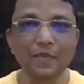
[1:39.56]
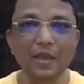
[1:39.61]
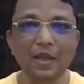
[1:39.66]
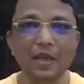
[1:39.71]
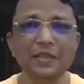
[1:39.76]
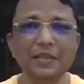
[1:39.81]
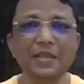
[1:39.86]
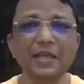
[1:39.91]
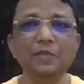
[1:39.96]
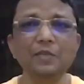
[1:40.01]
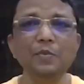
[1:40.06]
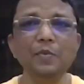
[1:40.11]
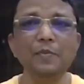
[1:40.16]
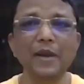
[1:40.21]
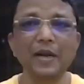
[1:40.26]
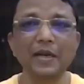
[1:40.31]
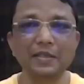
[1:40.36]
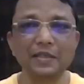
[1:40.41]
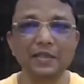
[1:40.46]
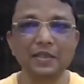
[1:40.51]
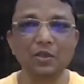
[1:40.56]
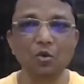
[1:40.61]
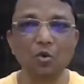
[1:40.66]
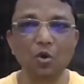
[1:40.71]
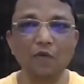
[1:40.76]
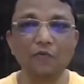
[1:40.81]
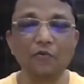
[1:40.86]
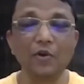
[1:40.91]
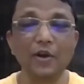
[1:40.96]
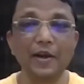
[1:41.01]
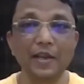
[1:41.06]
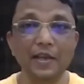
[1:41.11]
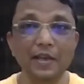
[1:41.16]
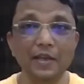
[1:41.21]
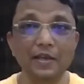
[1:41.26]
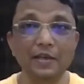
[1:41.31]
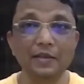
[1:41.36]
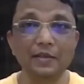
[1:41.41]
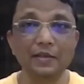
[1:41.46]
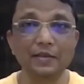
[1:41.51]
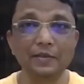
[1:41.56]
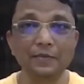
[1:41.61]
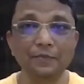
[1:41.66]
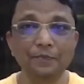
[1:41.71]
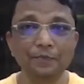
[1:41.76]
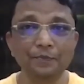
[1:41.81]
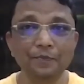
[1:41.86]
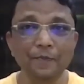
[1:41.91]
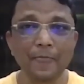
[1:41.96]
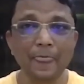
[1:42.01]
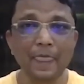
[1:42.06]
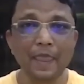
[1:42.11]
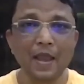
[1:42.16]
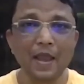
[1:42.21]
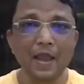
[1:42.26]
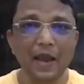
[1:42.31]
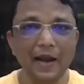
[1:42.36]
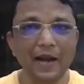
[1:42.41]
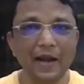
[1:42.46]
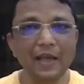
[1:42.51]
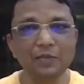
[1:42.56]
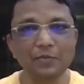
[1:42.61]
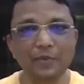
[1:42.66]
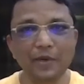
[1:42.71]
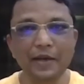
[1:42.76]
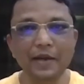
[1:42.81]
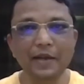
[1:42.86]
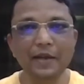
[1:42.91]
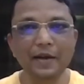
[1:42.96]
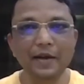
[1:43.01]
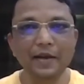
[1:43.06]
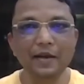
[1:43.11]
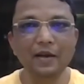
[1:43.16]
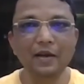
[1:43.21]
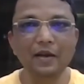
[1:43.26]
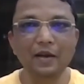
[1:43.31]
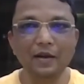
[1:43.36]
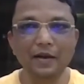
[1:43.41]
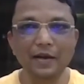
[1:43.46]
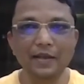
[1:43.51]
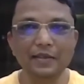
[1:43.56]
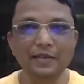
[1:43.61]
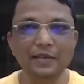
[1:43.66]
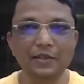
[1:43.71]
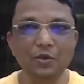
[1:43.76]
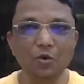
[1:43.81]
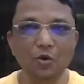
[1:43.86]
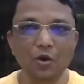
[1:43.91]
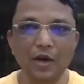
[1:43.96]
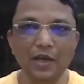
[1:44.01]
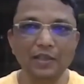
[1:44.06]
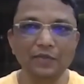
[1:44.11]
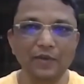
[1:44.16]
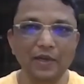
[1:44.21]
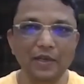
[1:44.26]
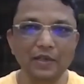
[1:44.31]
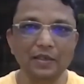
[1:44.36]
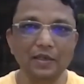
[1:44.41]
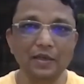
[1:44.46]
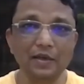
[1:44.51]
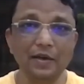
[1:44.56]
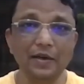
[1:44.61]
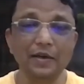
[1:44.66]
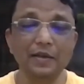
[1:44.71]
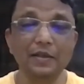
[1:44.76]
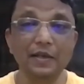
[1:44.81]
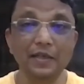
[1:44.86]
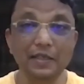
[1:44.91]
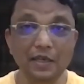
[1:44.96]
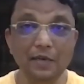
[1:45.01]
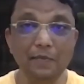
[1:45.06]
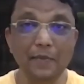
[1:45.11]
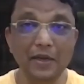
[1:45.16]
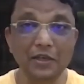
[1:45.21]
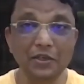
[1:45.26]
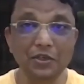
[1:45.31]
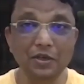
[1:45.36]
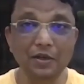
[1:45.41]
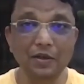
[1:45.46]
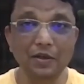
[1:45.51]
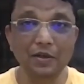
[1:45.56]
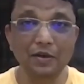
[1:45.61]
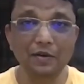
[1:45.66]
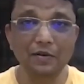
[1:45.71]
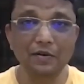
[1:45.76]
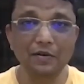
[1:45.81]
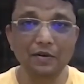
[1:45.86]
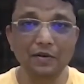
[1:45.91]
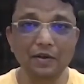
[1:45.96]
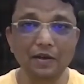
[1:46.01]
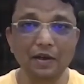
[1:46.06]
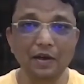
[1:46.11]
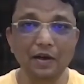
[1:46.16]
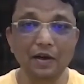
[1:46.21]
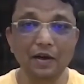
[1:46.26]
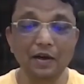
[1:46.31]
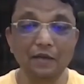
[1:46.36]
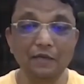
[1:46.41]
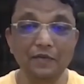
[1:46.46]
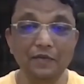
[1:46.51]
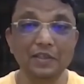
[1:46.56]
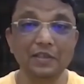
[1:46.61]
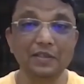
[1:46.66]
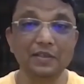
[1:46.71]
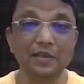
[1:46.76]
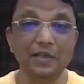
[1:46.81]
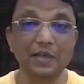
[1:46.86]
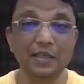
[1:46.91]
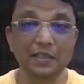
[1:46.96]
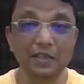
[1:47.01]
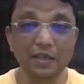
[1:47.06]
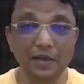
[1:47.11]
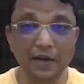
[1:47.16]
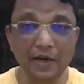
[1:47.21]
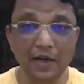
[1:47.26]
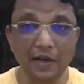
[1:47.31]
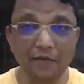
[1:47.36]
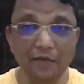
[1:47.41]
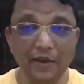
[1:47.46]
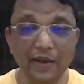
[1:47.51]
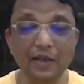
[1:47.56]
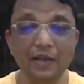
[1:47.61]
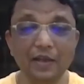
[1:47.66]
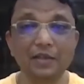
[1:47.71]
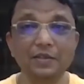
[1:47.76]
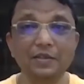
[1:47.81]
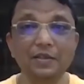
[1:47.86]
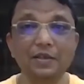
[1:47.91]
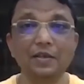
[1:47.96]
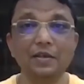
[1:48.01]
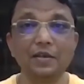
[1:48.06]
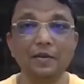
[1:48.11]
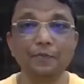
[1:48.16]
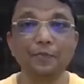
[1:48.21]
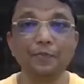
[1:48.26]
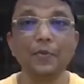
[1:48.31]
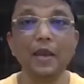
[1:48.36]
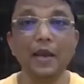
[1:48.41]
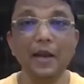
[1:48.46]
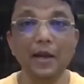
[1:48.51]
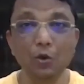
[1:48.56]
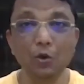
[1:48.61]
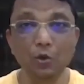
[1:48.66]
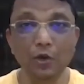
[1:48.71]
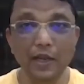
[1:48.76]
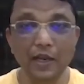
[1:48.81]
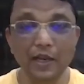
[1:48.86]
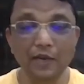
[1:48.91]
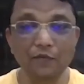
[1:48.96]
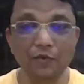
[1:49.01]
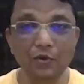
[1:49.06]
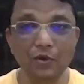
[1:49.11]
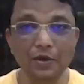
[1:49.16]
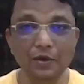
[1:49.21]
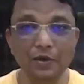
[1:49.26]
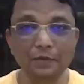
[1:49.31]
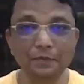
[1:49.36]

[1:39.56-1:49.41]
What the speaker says: She has been practicing yoga for 18 years and has been integrating her learnings in yoga as well as her recent passion, which is regenerative agriculture, into the denim world.